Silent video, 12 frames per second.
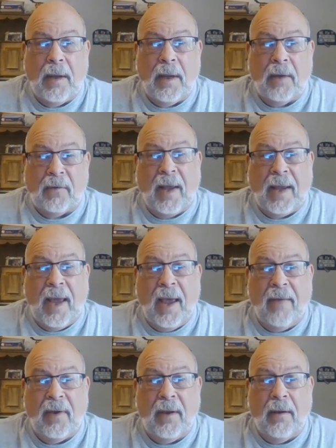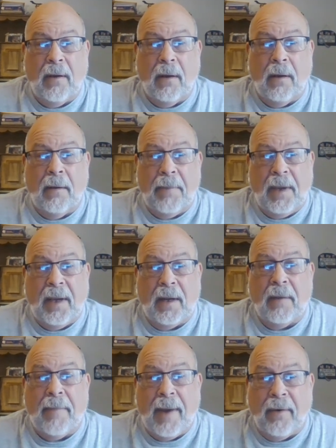It's like being in
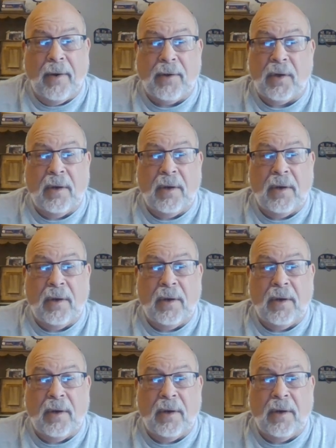a marriage